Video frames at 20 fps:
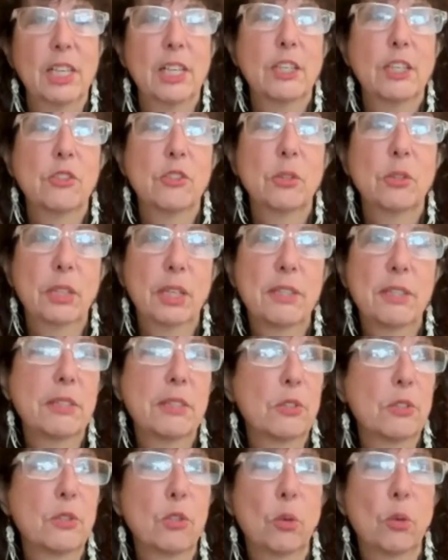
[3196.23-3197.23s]
So yes,
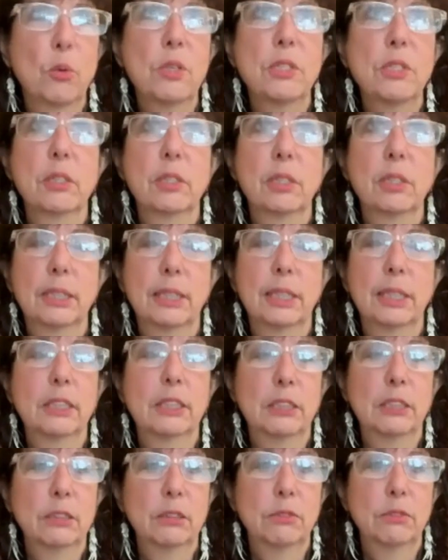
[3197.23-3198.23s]
there's always a
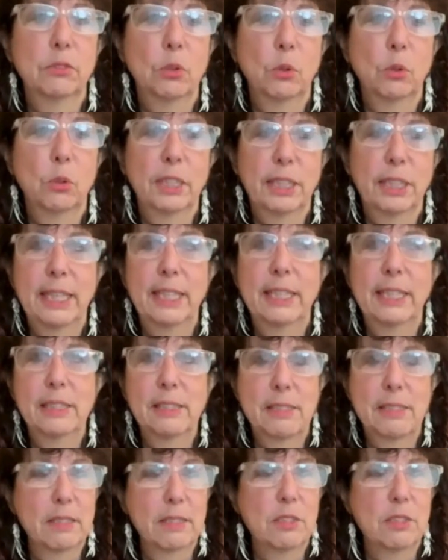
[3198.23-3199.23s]
collective organic
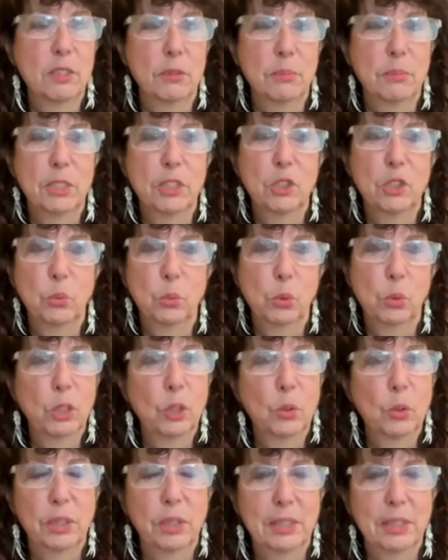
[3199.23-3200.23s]
system that you
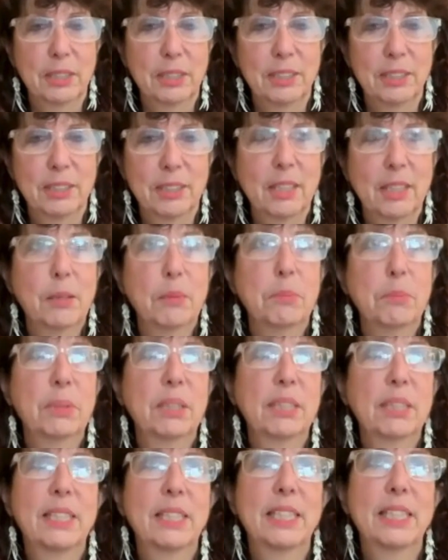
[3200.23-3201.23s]
work within,
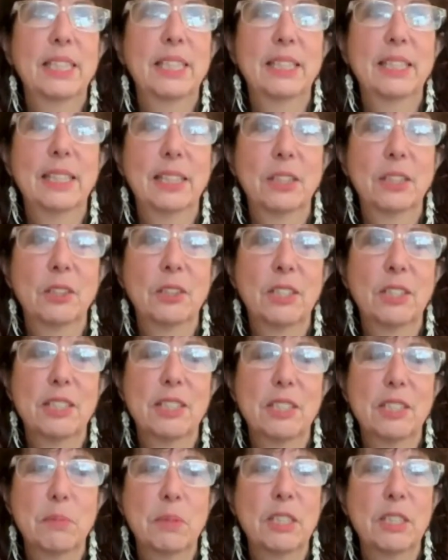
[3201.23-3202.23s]
but then there
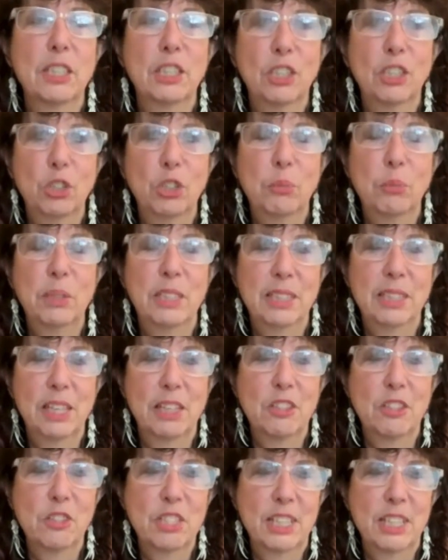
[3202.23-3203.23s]
is being human and
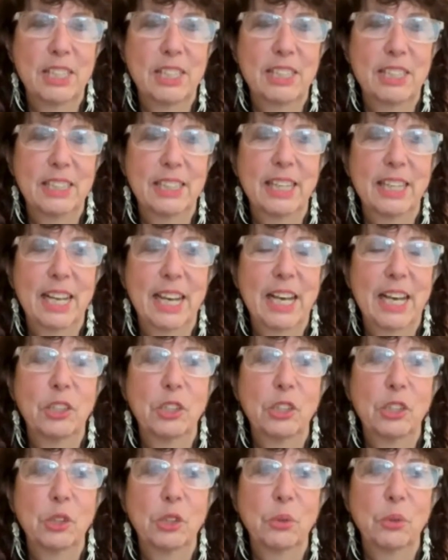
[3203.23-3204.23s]
understanding how do
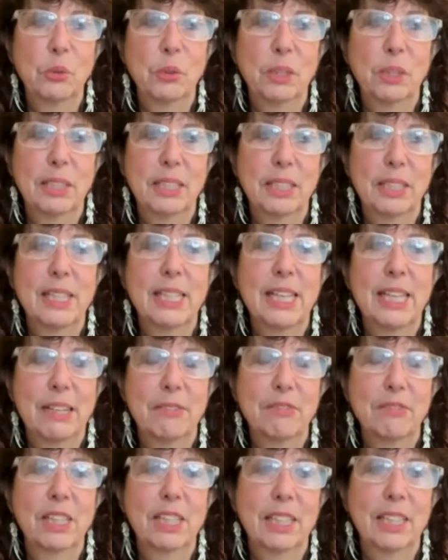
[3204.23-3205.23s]
you
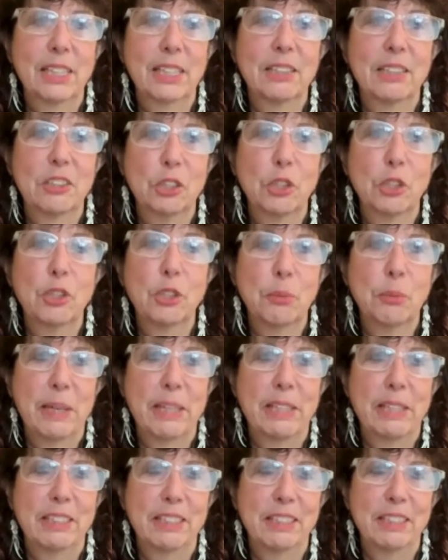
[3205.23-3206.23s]
navigate your
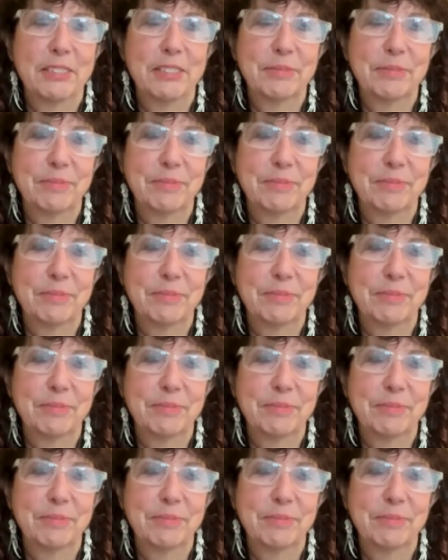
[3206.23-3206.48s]
humanity.